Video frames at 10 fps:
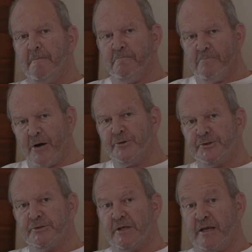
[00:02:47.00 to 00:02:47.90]

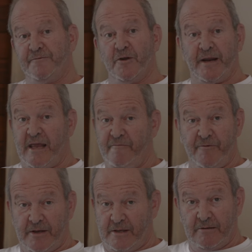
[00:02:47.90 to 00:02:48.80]
most, if not
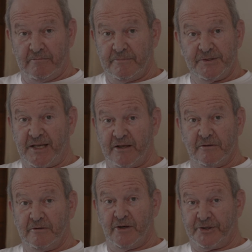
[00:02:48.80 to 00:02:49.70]
every
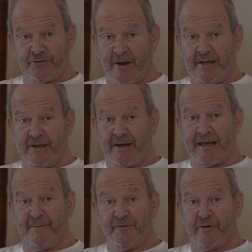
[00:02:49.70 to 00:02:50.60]
single Australian
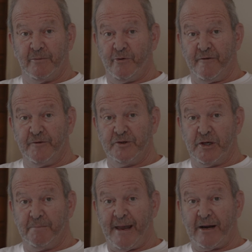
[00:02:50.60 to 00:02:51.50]
comes from a
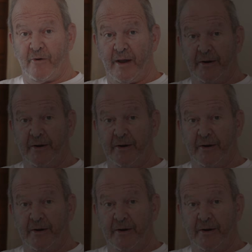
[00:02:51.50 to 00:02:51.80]
refugee background.